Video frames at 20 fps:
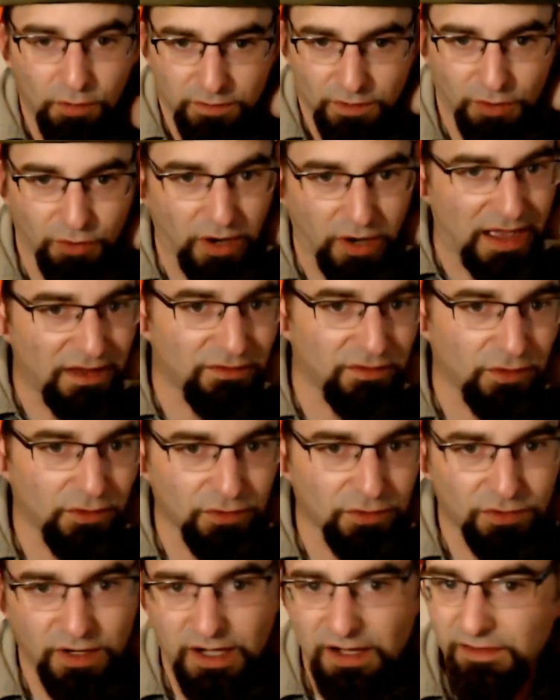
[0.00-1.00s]
gravel
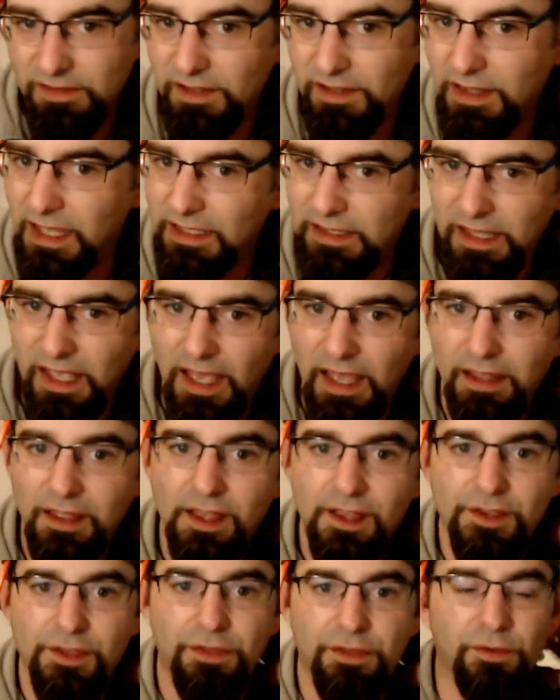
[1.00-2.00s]
or anything like that,
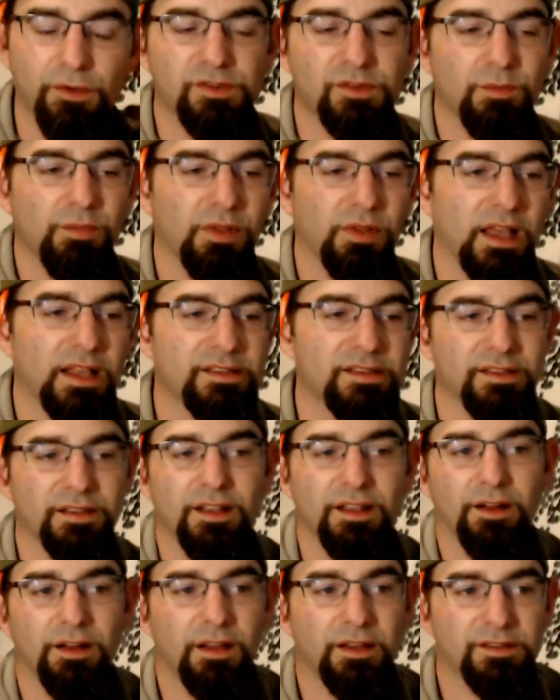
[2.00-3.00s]
throw some plants in
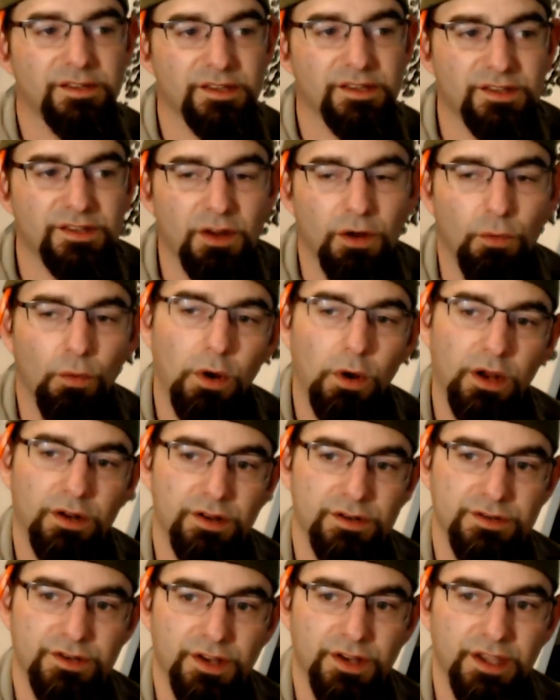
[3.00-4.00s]
there, and just start working
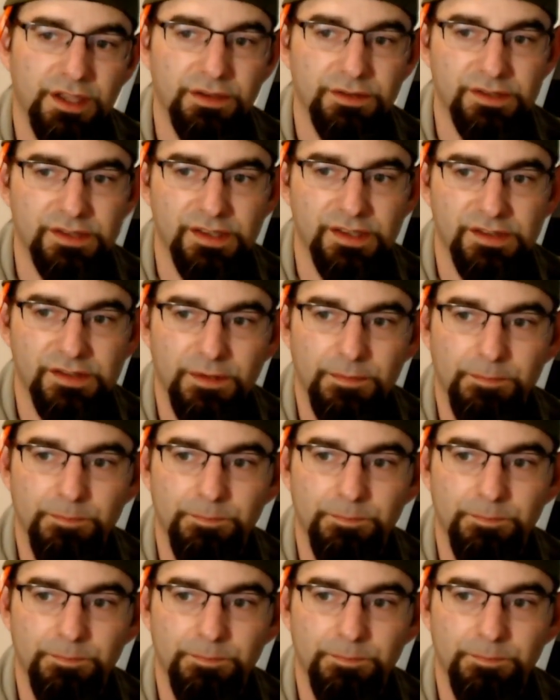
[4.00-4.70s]
on your ecosystem.